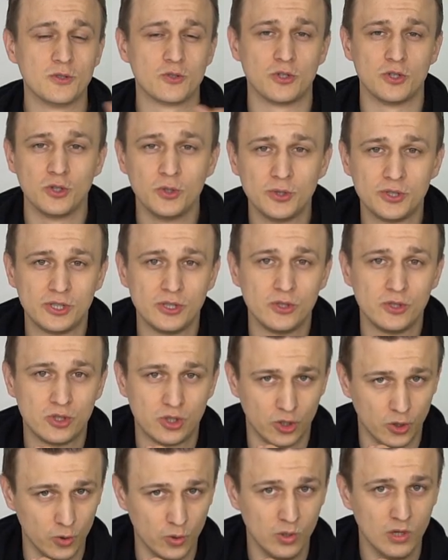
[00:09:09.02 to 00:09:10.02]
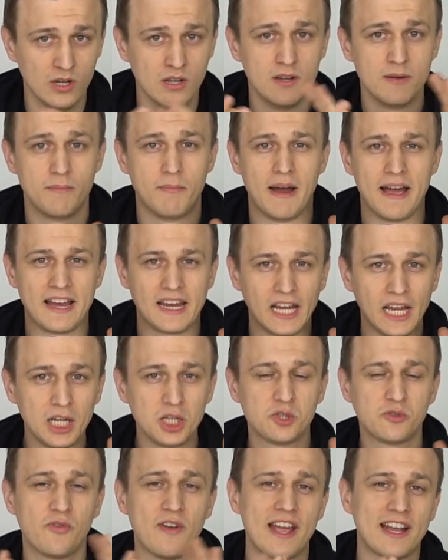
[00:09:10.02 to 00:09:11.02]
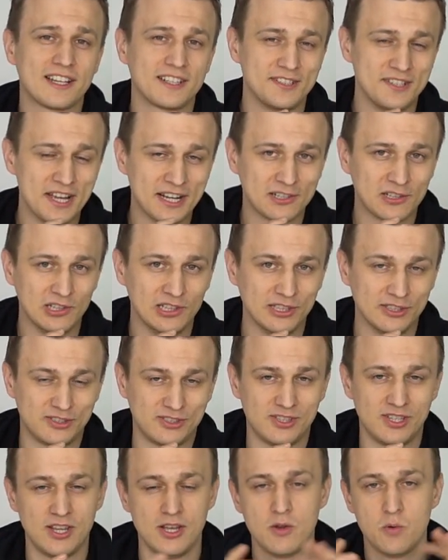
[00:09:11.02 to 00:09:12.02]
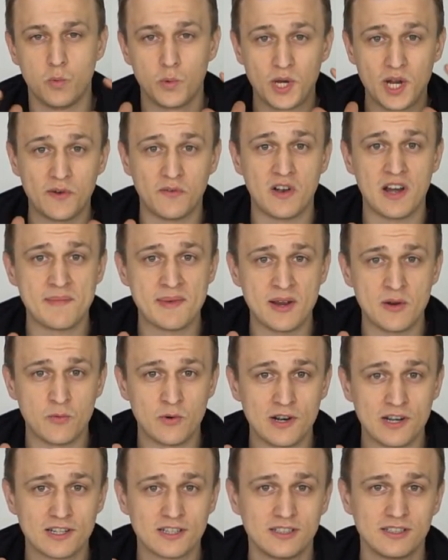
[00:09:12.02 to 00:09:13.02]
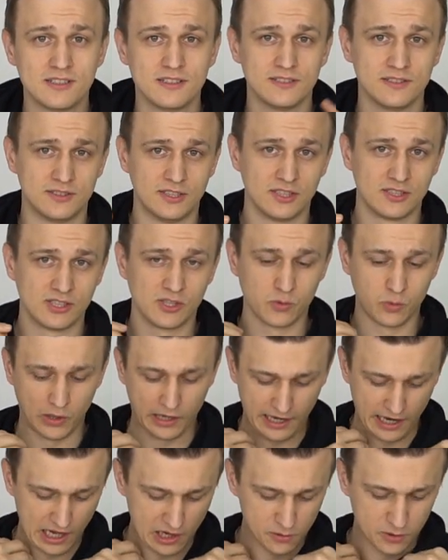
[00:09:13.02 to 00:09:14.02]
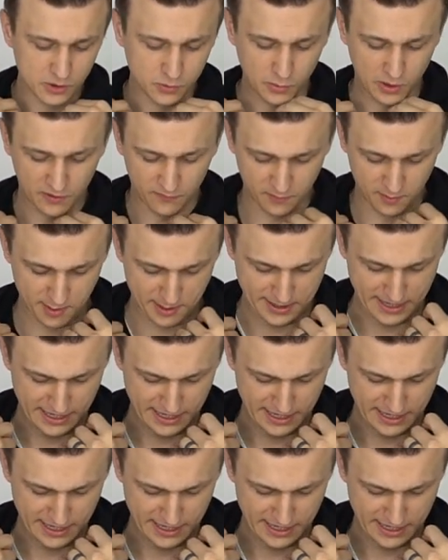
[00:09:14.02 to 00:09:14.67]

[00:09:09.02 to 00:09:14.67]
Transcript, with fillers: introduce you to my HVAC necklace. Whenever I'm at work, this is what I always wear for my